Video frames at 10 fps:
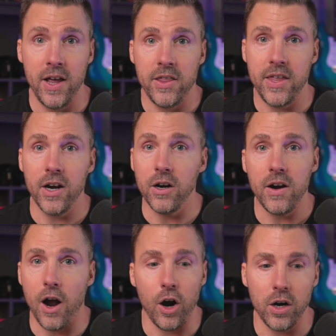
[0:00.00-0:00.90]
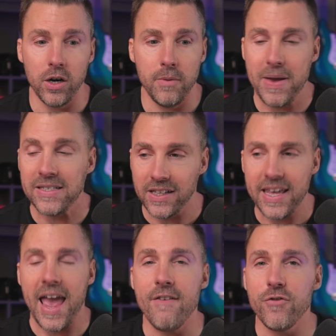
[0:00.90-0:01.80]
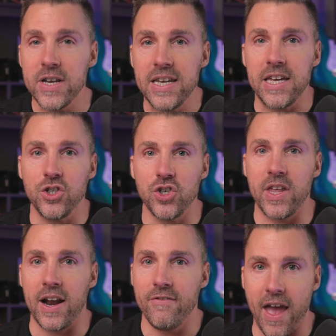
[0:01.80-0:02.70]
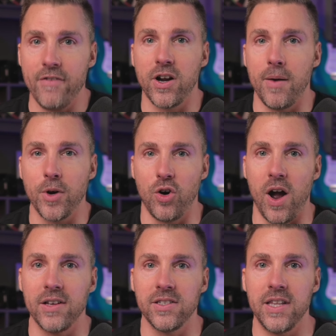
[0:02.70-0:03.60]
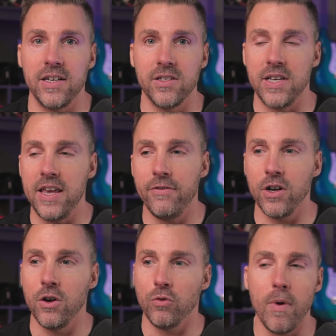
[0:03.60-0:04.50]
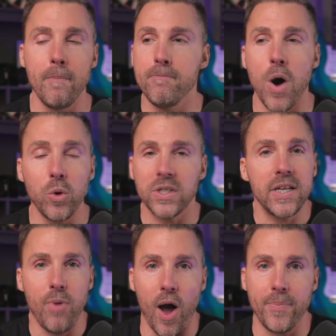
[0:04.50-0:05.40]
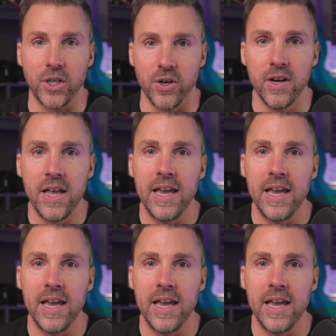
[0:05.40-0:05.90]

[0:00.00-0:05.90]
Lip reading: There are basically every niche that I've ever come across that is even remotely popular